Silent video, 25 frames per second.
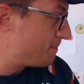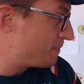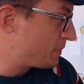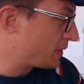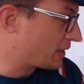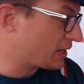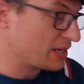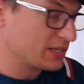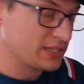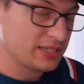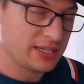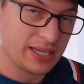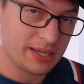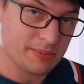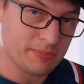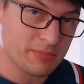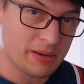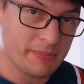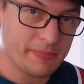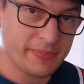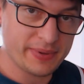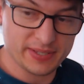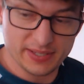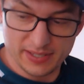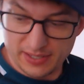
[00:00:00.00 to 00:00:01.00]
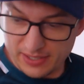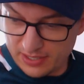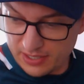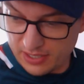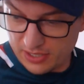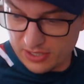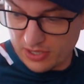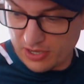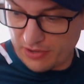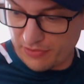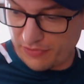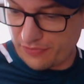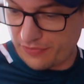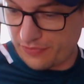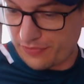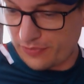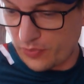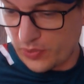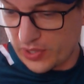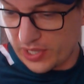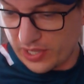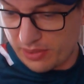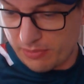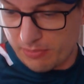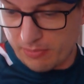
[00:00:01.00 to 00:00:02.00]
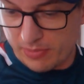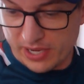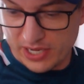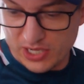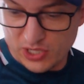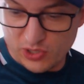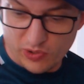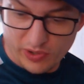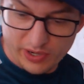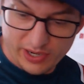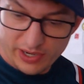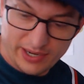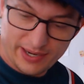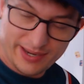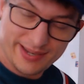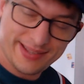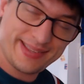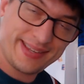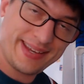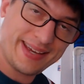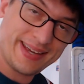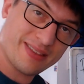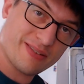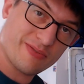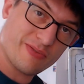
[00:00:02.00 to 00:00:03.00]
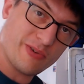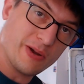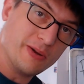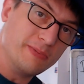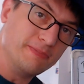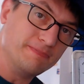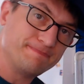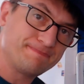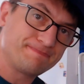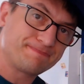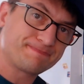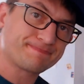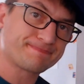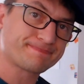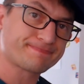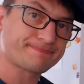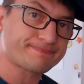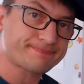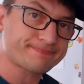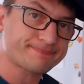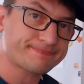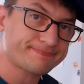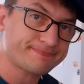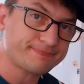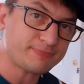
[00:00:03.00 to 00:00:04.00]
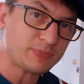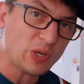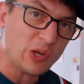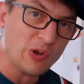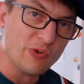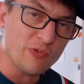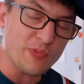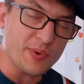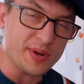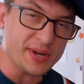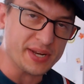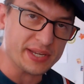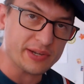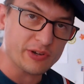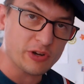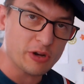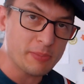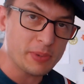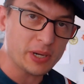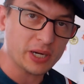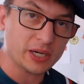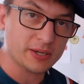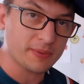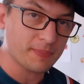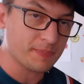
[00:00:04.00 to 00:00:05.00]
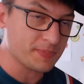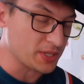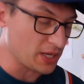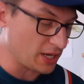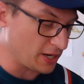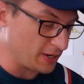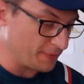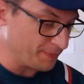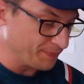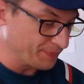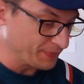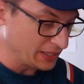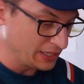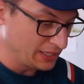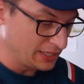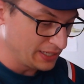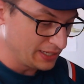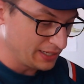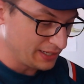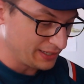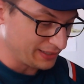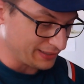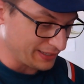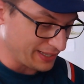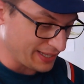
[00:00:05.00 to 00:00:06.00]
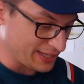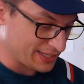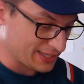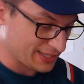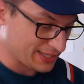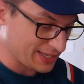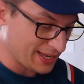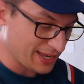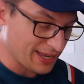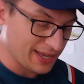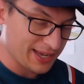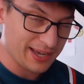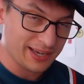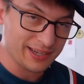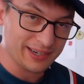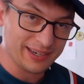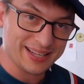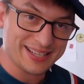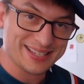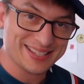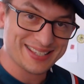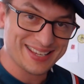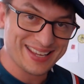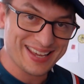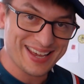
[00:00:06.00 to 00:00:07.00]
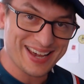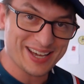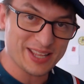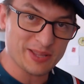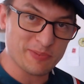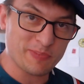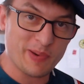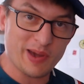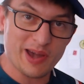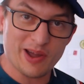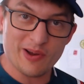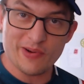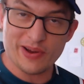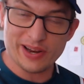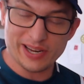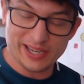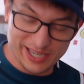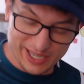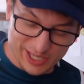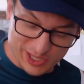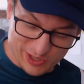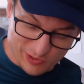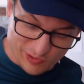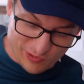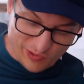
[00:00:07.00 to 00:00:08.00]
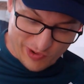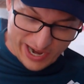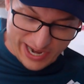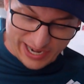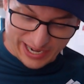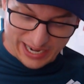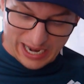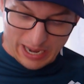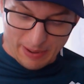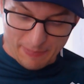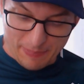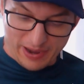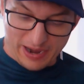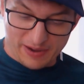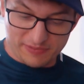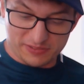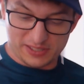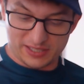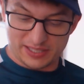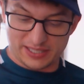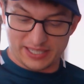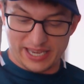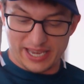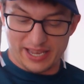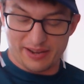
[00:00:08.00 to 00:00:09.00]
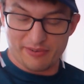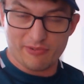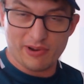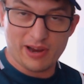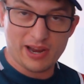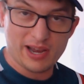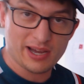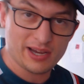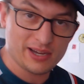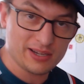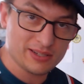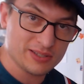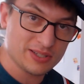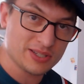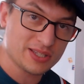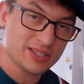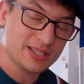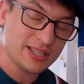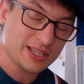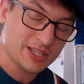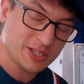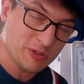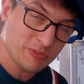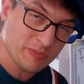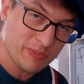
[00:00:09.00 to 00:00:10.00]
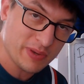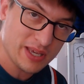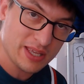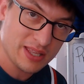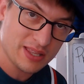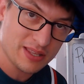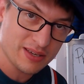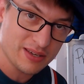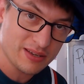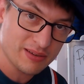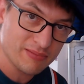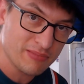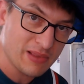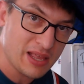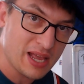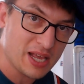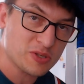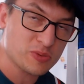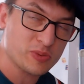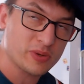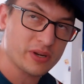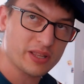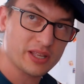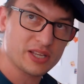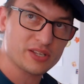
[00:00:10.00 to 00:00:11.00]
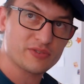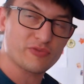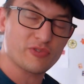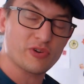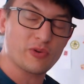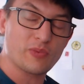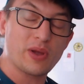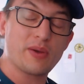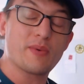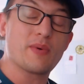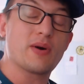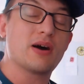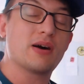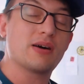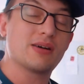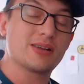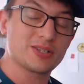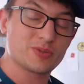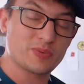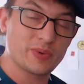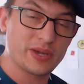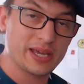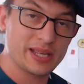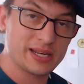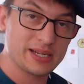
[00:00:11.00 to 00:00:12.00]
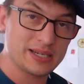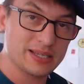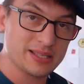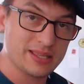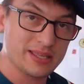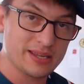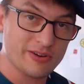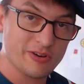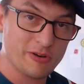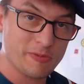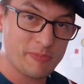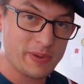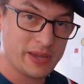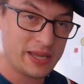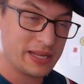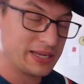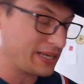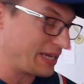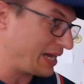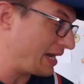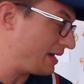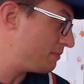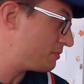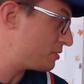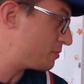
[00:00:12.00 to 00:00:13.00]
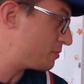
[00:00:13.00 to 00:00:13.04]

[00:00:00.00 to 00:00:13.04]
because, yeah, my missus is off with my daughter in the other room, reading her a book. So let's uh, let's see how the Power Rankings rank up after ten rounds. This will be the last one of these for a wee while as we head into the European games.